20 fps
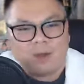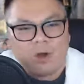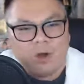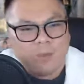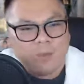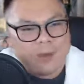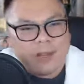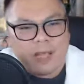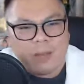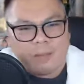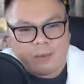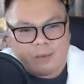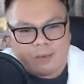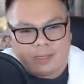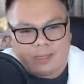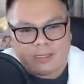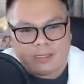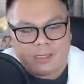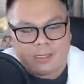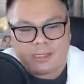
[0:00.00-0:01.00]
opening up a
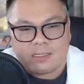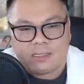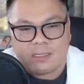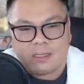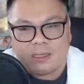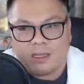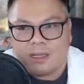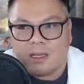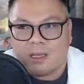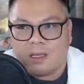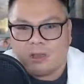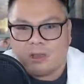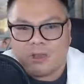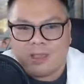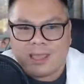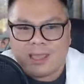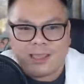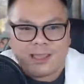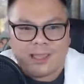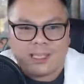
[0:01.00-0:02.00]
business.
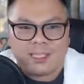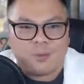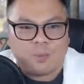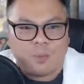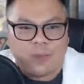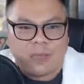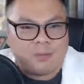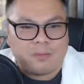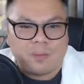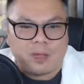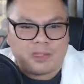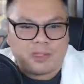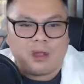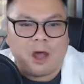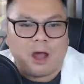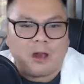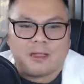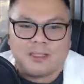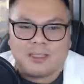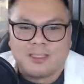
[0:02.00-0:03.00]
You can't expect
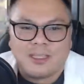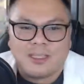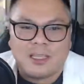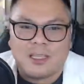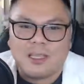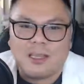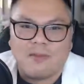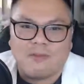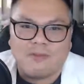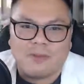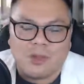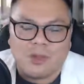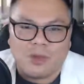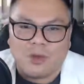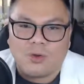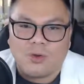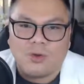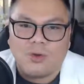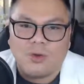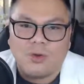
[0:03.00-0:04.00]
McDonald's to give
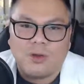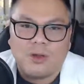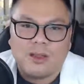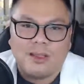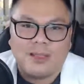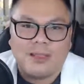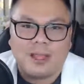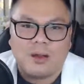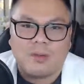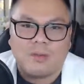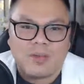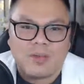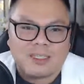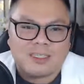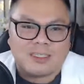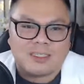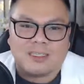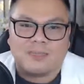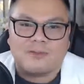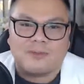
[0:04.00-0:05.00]
you their
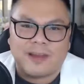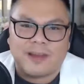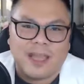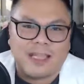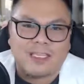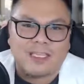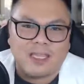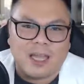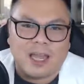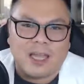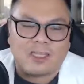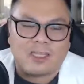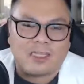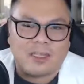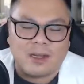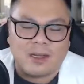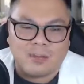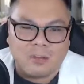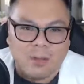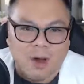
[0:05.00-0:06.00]
business franchise,
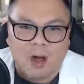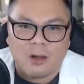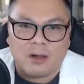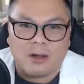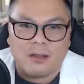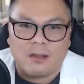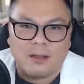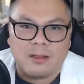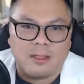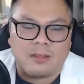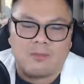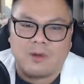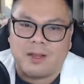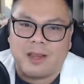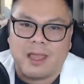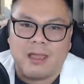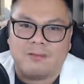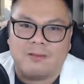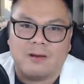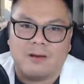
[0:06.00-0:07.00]
their model, and
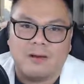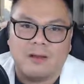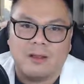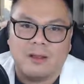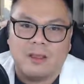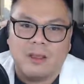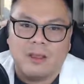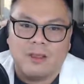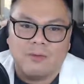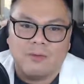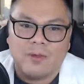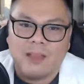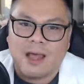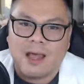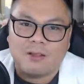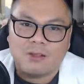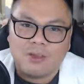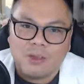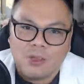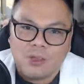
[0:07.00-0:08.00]
whatever
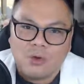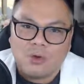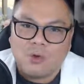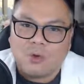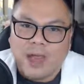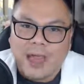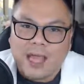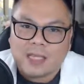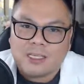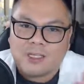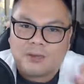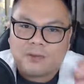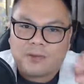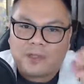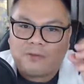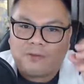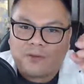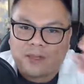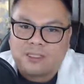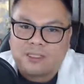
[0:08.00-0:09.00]
without you actually
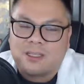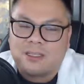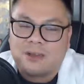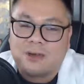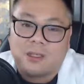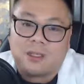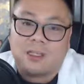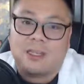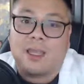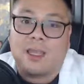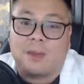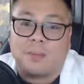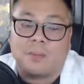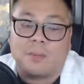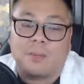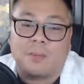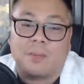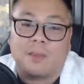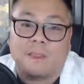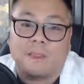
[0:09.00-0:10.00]
investing on them.
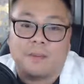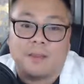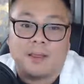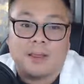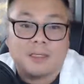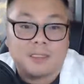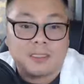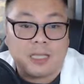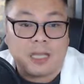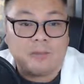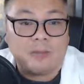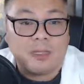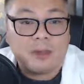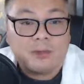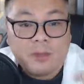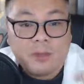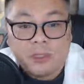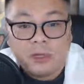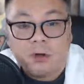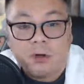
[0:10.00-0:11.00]
Same
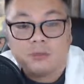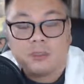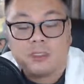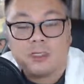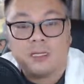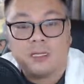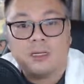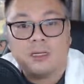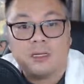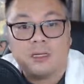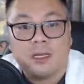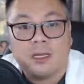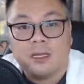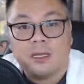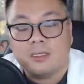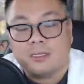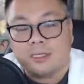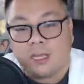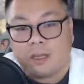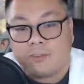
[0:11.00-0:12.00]
thing with coaching.
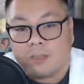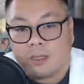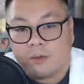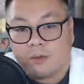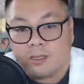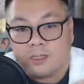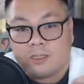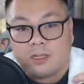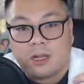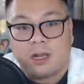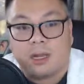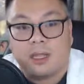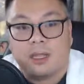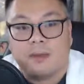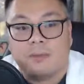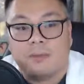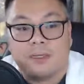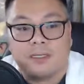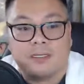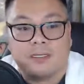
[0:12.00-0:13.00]
Same thing with starting
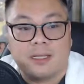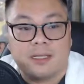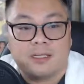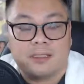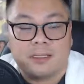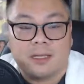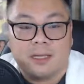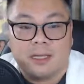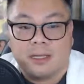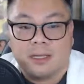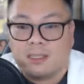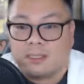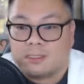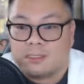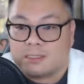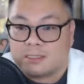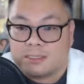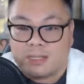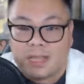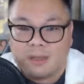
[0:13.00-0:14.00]
a business.
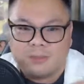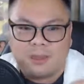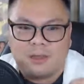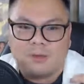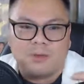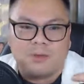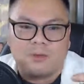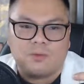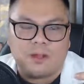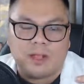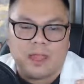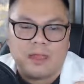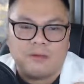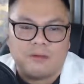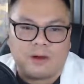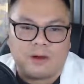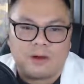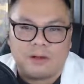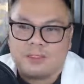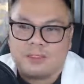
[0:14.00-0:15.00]
Same thing with
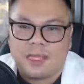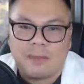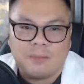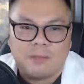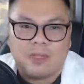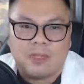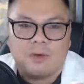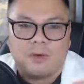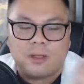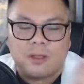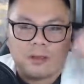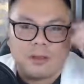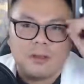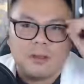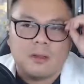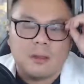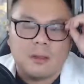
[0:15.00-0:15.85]
whatever. Same thing with,